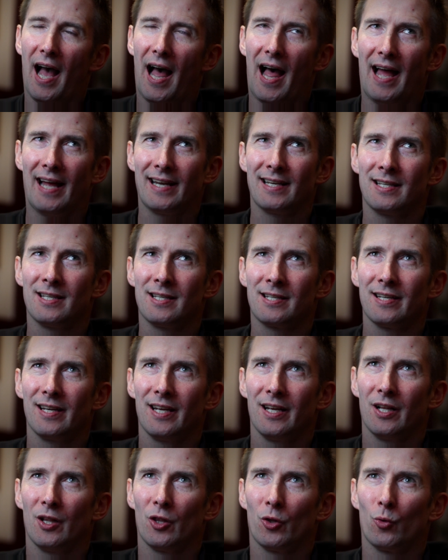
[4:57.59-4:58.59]
And
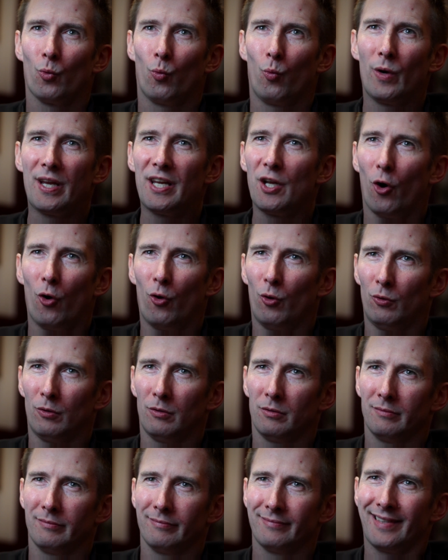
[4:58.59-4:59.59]

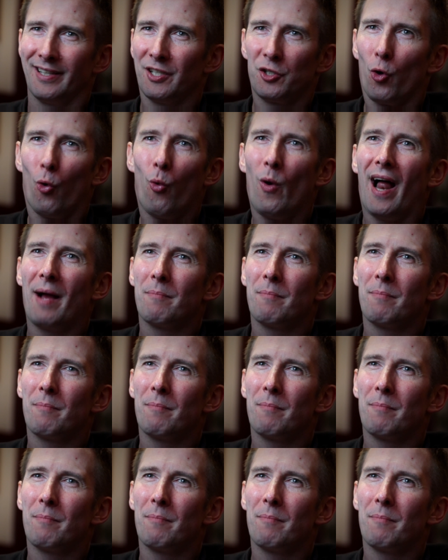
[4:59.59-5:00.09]
no,